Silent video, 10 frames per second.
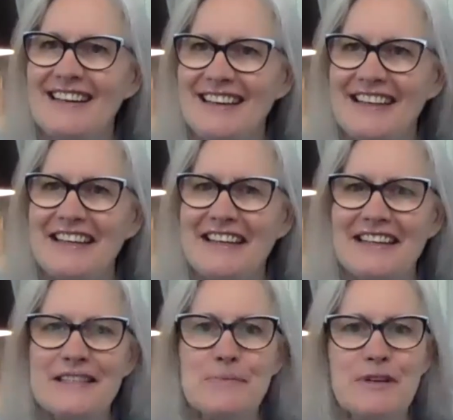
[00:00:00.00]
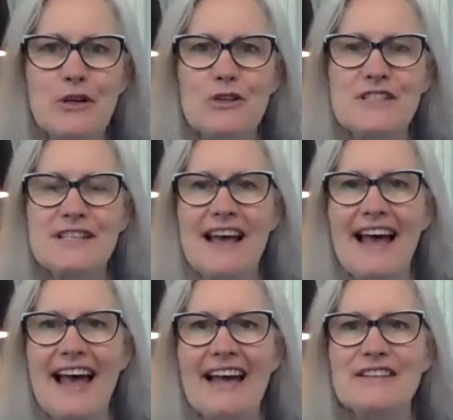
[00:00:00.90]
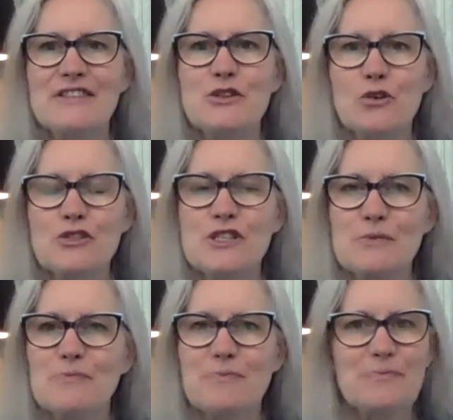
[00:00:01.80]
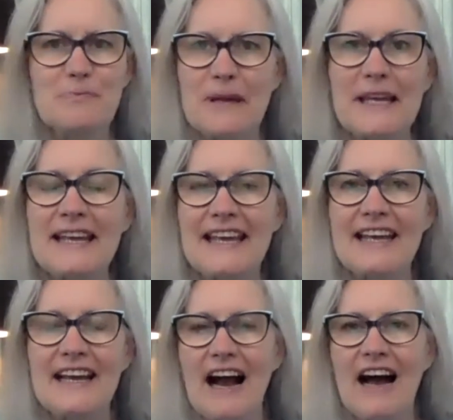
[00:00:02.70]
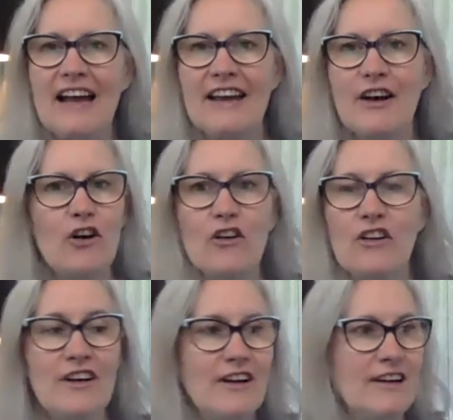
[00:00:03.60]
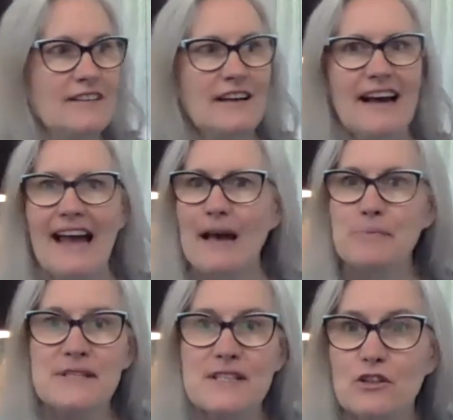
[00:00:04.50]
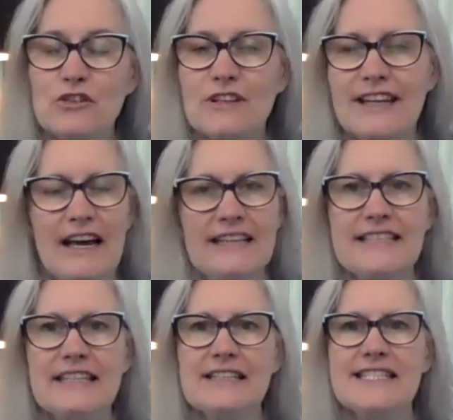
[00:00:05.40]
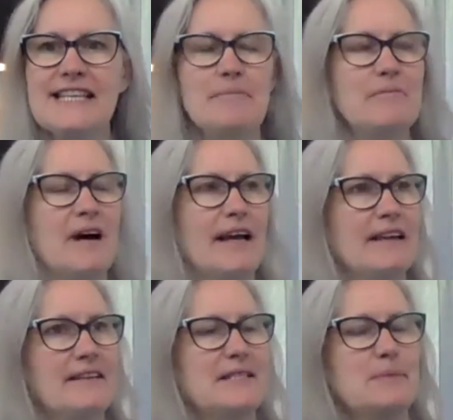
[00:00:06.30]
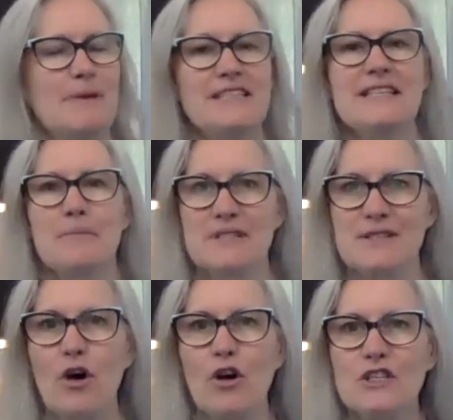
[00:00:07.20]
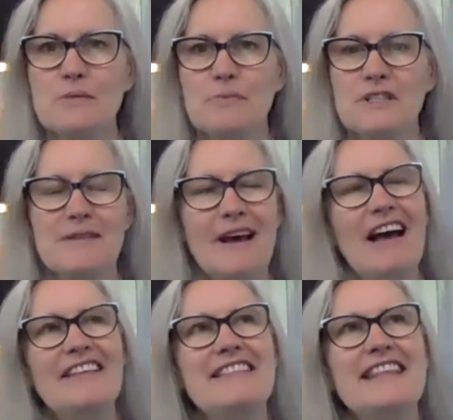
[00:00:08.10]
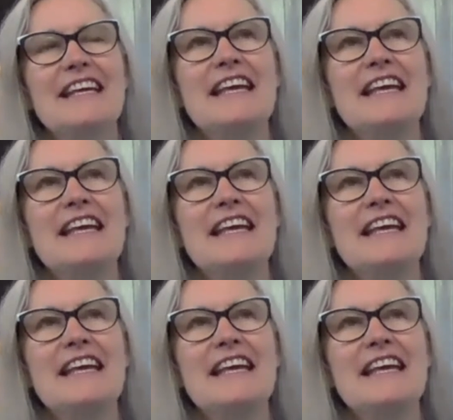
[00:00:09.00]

years, because as you're speaking, I go, absolutely, I didn't set my space up as a hospice. So I think